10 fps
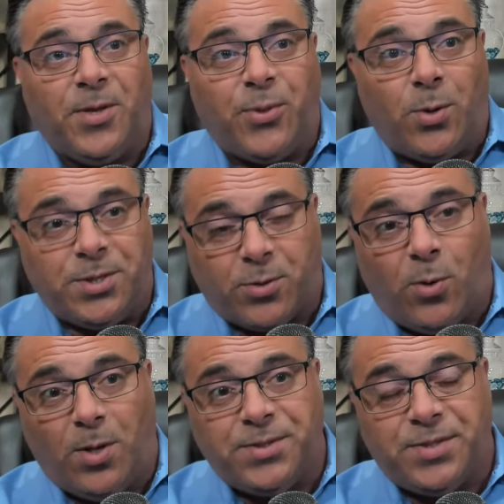authorities
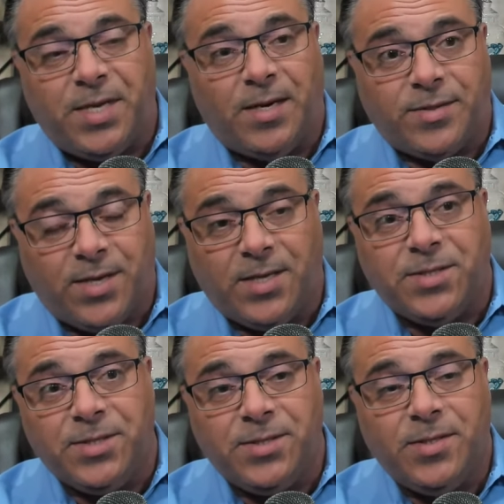across the state of
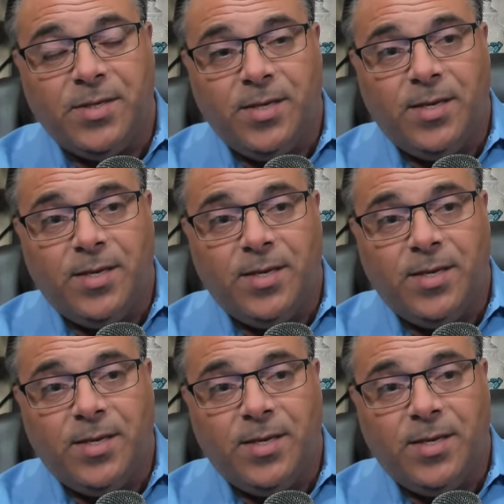Texas.